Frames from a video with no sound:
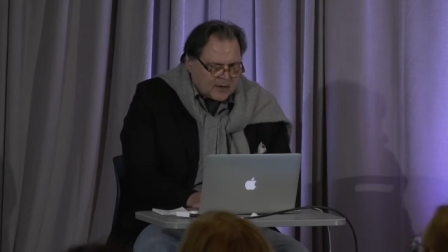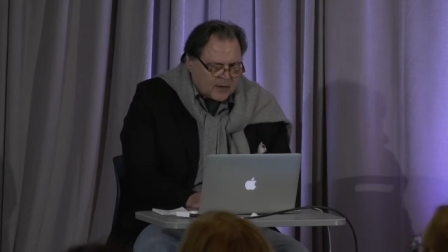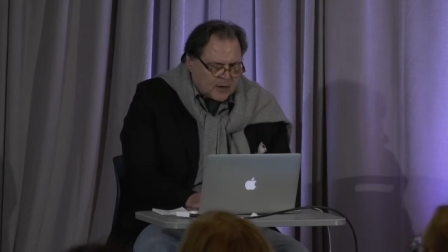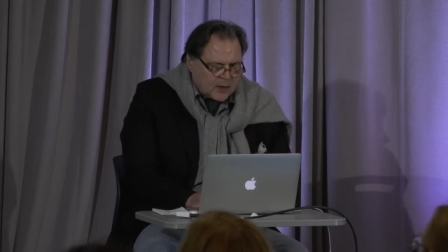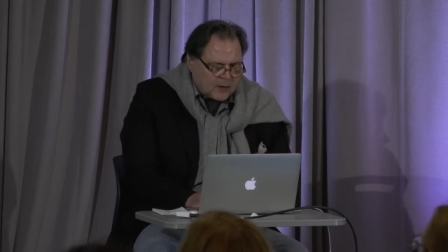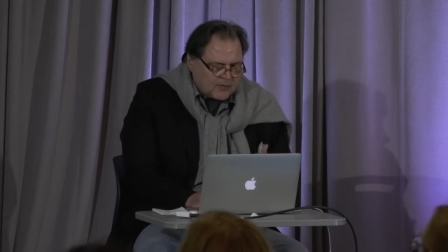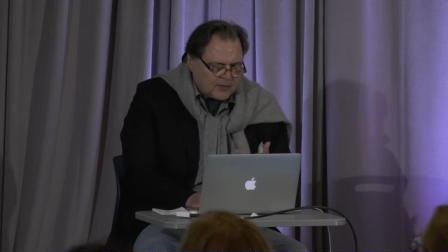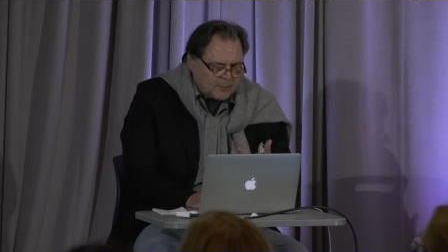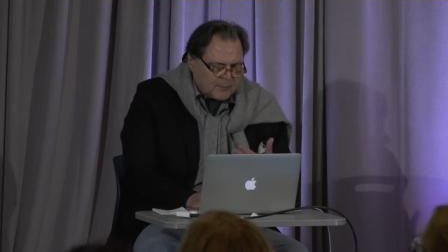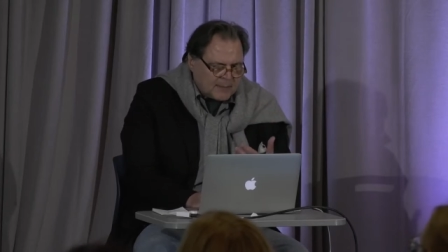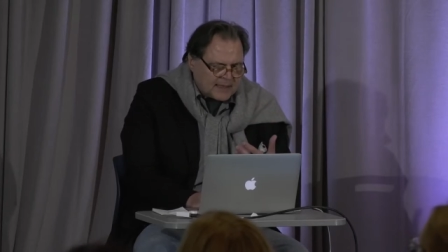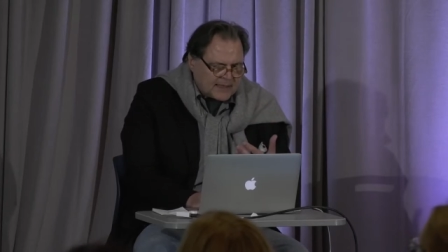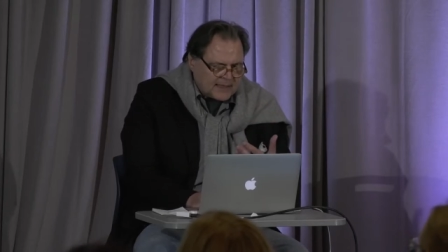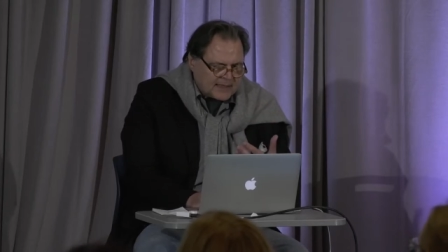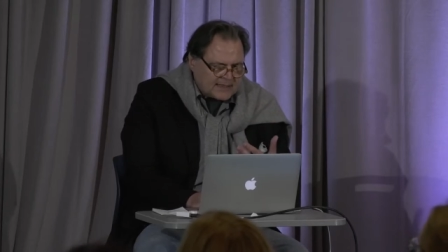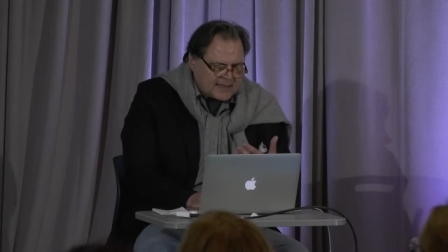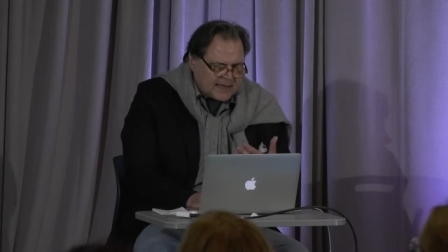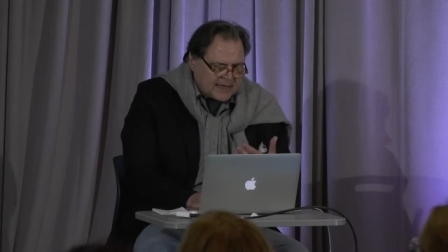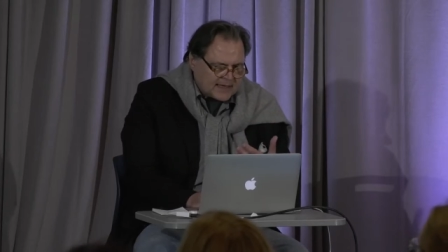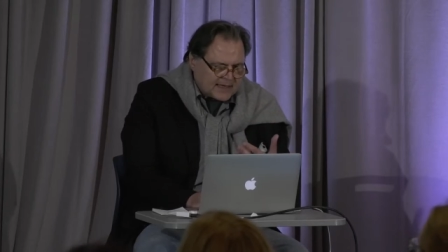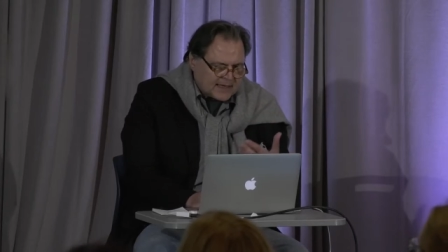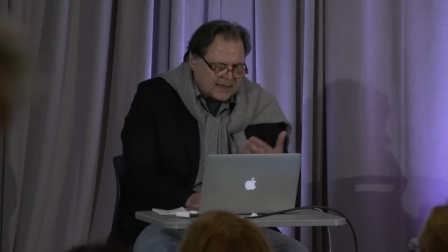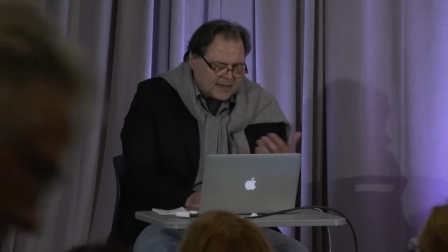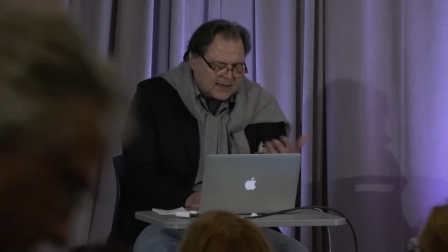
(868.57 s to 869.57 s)
all the
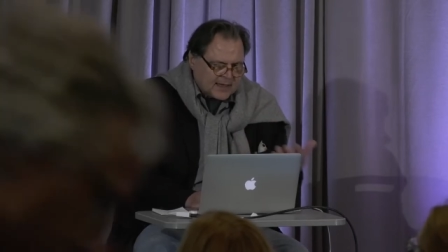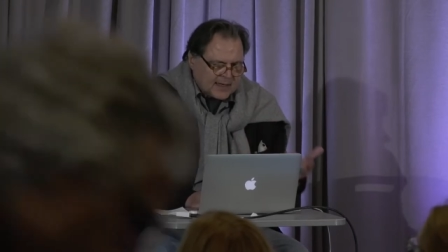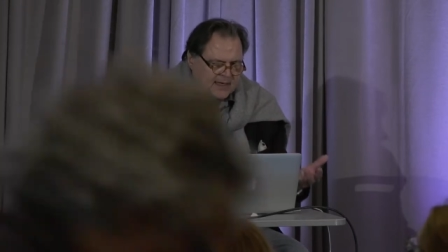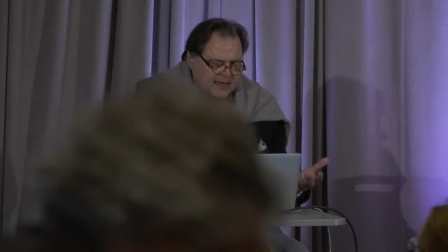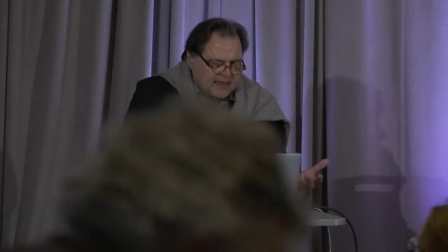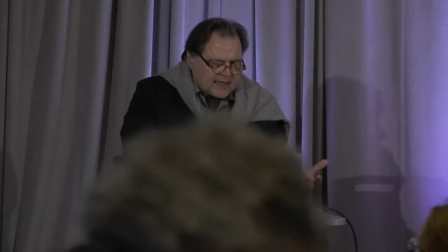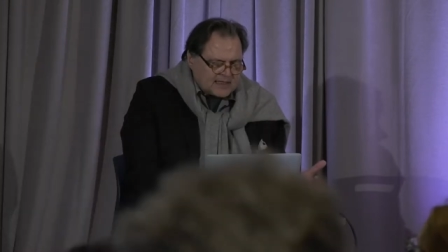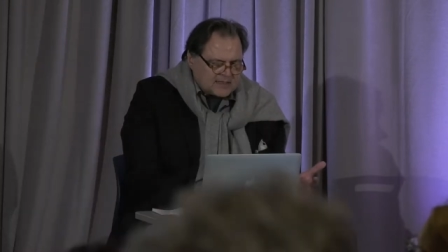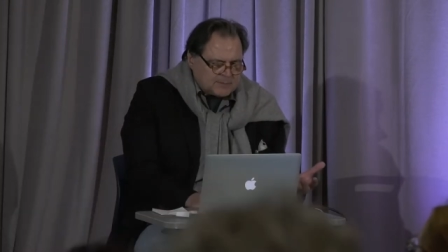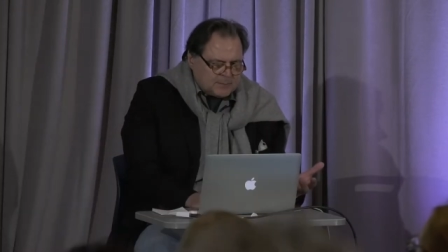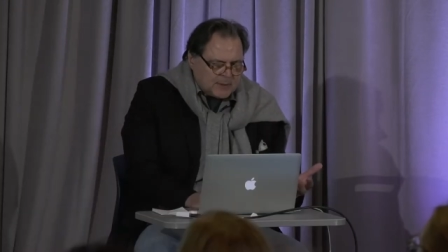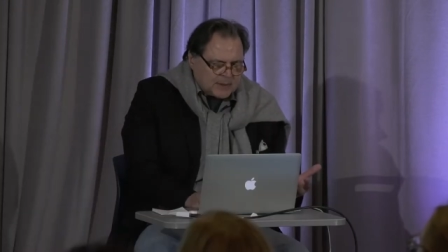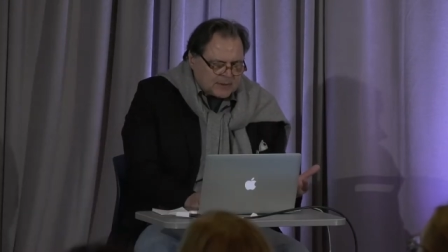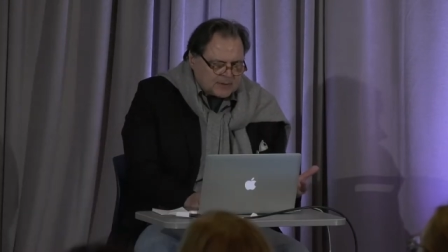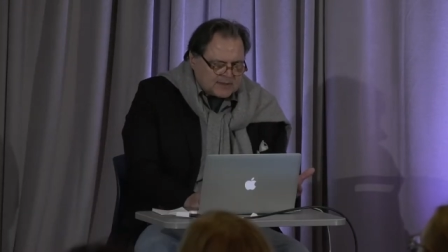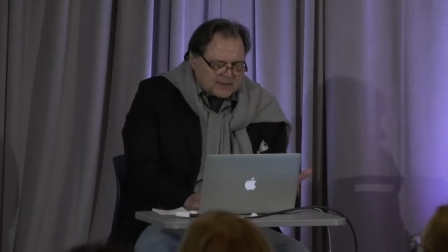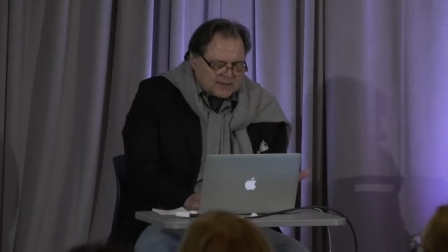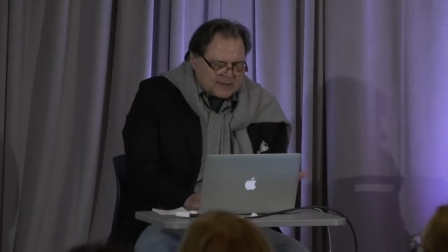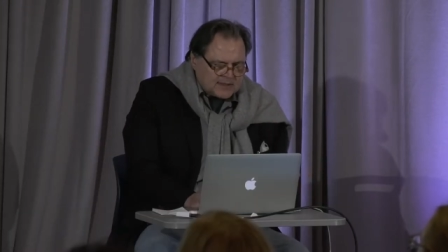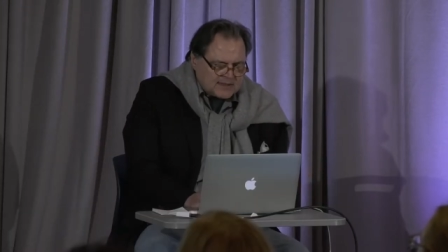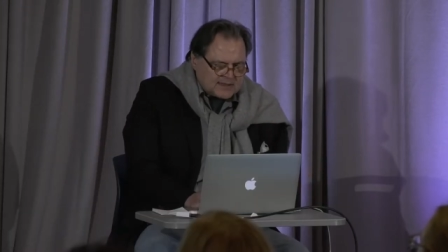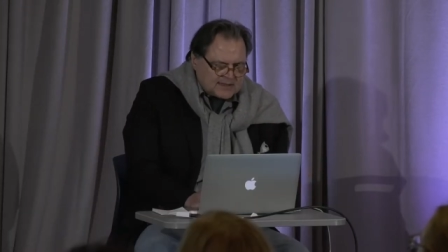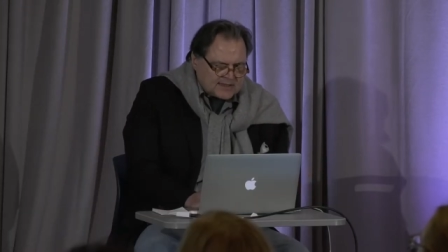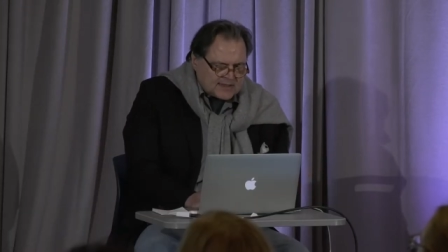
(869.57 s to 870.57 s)
metadata is built
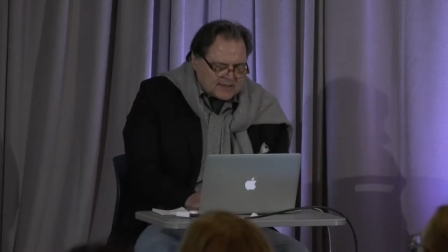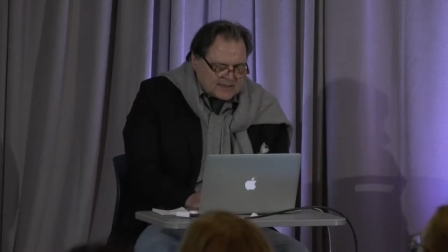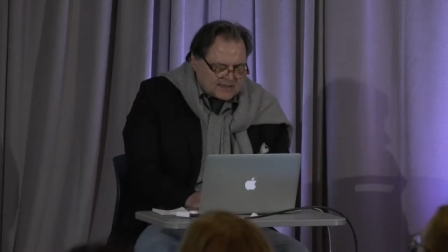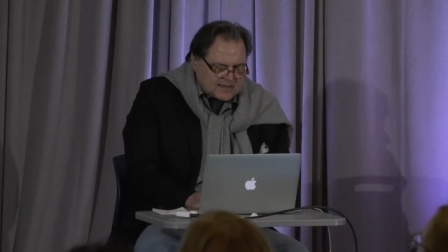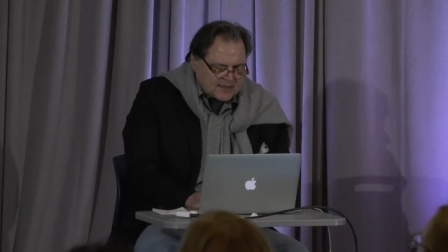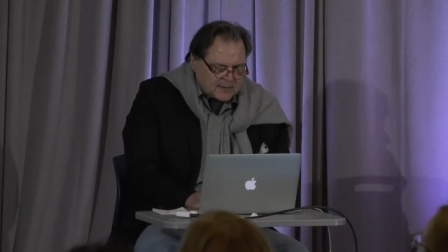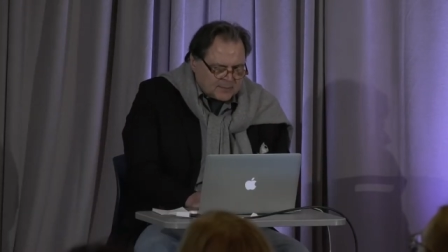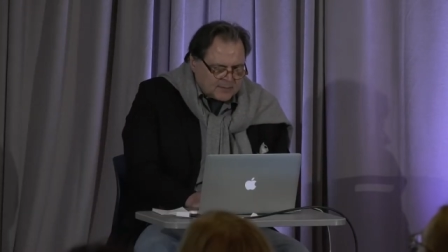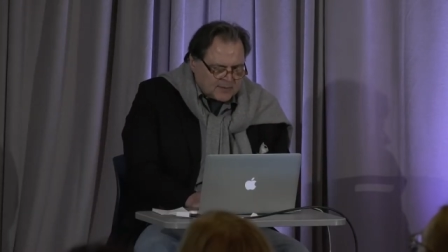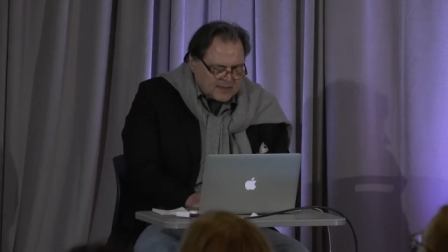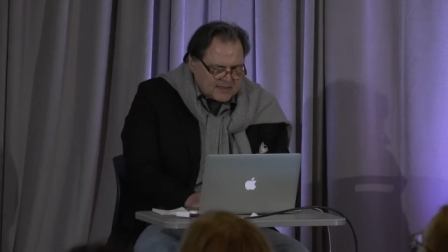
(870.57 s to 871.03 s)
into the system.